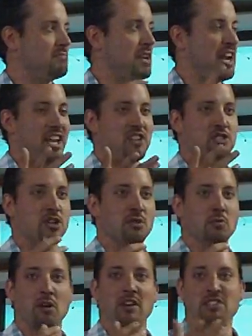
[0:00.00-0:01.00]
any
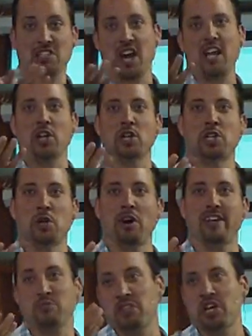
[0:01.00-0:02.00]
certain one. It's kind of your
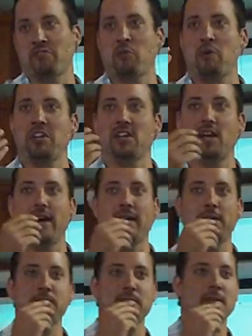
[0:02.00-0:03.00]
choice, whichever one you like.
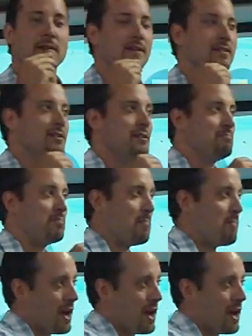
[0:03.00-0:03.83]
But